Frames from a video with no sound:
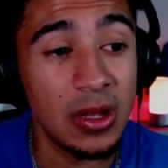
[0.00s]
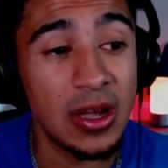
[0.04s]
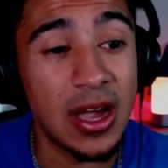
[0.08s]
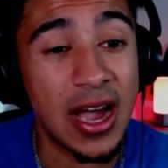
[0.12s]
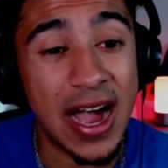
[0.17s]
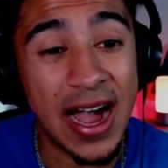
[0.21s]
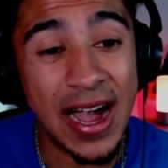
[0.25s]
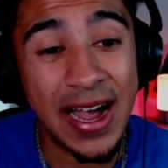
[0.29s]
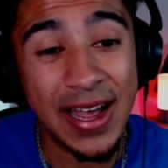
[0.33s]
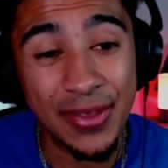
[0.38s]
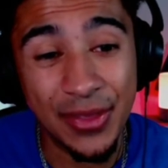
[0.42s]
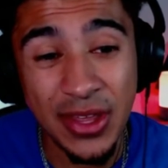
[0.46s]

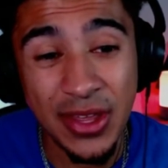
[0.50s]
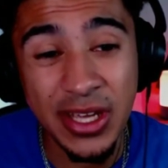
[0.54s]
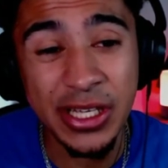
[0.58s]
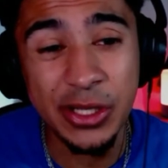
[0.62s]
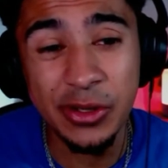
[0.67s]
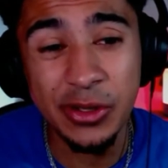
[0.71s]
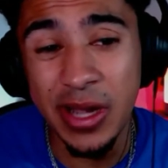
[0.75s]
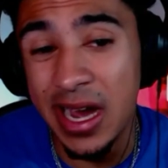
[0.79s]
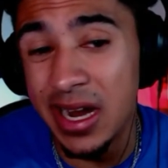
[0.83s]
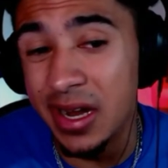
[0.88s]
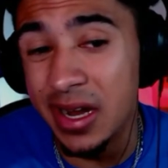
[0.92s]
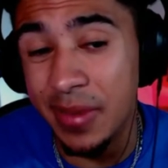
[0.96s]
I think you
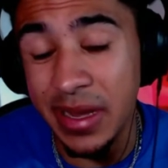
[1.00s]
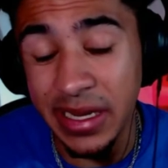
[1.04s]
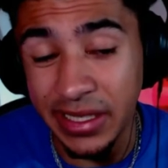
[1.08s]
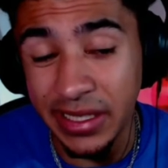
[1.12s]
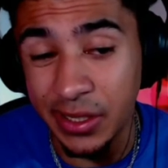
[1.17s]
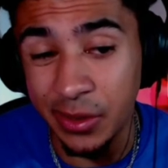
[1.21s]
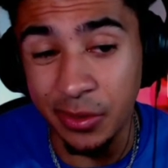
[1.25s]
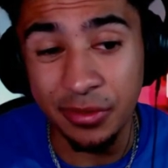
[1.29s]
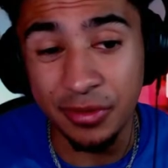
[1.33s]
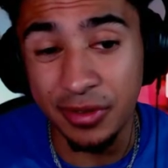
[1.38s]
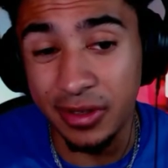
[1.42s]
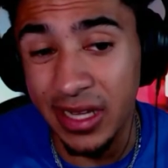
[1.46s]
got to make
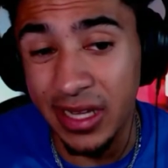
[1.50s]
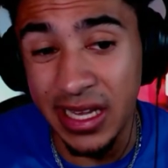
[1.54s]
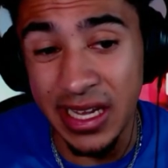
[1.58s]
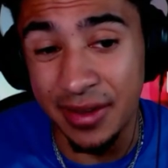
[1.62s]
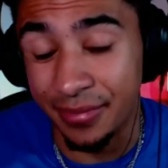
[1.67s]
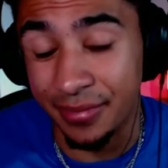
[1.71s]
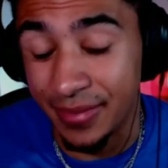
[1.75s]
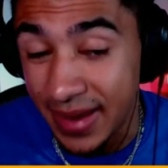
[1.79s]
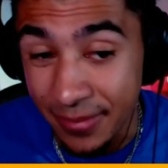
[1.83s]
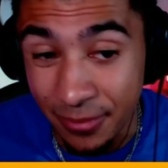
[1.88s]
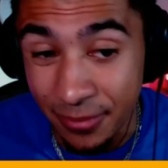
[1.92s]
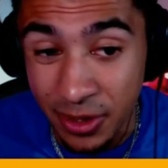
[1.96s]
UCLA a
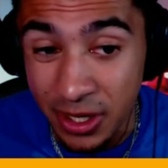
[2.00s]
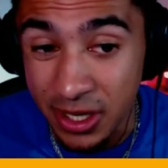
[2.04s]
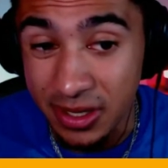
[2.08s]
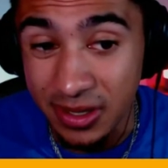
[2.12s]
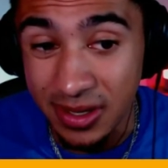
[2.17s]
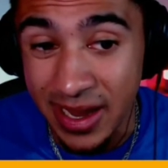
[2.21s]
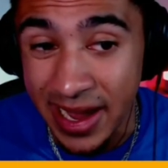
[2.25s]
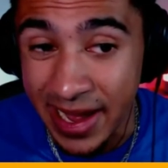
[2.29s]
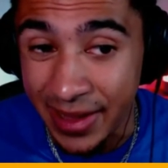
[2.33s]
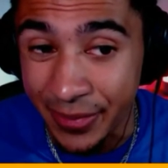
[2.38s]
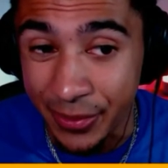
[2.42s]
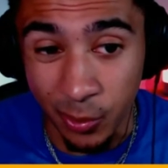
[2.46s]
favorite
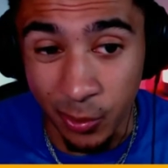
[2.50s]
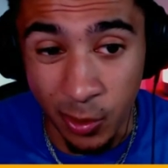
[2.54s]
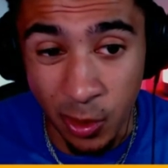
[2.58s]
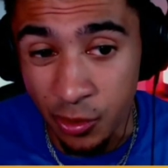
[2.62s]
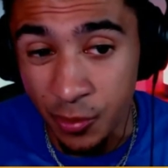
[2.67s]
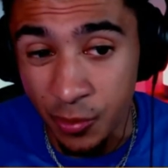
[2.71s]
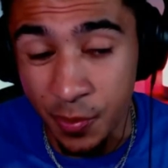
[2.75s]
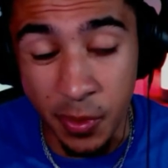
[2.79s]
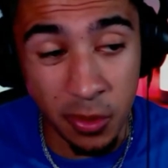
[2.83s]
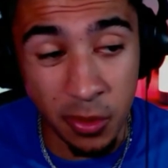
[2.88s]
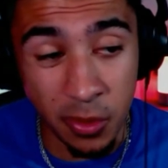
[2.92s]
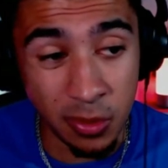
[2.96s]
at the Rose
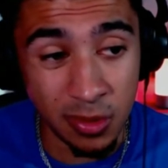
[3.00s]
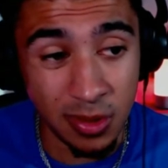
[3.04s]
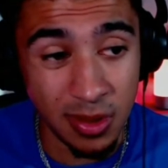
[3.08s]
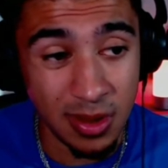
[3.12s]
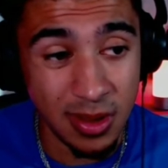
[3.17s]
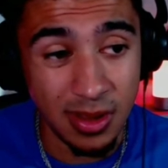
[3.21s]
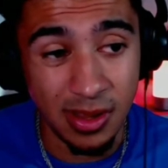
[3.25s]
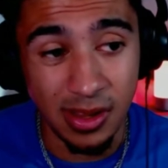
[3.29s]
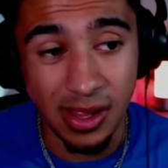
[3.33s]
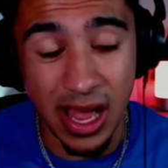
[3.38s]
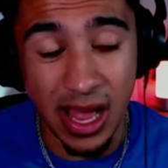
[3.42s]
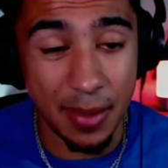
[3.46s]
Bowl.
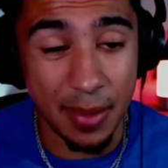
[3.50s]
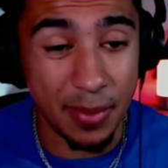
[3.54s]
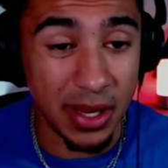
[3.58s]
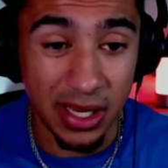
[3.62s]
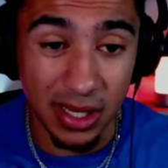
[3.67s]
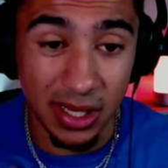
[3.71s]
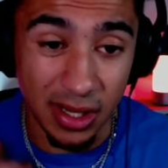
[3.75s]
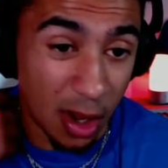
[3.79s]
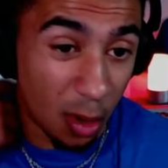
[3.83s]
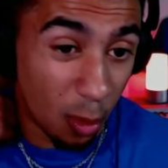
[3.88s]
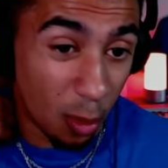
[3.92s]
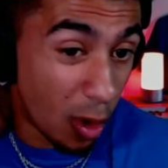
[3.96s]
I mean,
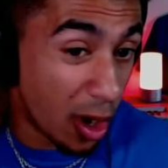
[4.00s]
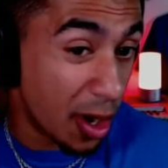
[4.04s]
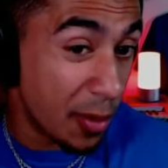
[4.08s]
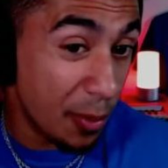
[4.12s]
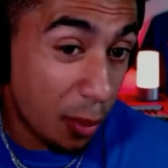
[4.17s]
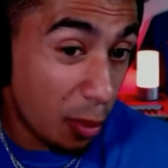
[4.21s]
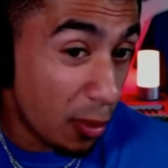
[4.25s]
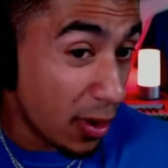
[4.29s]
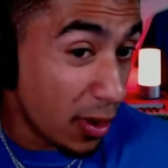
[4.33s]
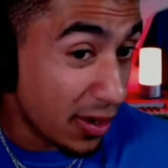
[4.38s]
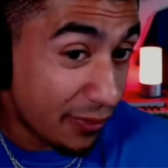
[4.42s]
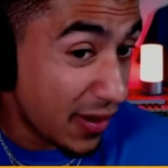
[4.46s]
a
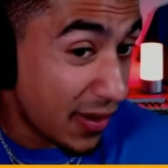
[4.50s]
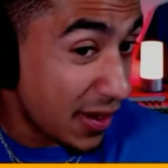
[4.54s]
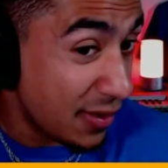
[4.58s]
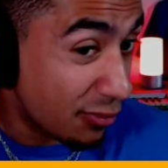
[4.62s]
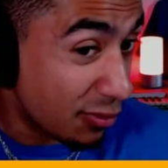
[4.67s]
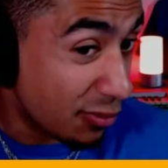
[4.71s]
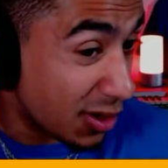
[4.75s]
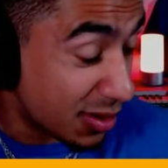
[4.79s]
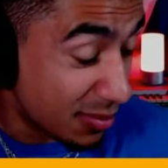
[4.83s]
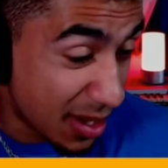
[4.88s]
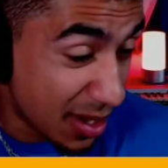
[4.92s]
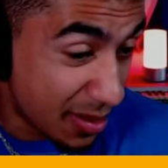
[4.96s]
1-point
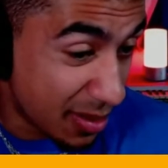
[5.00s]
favorite.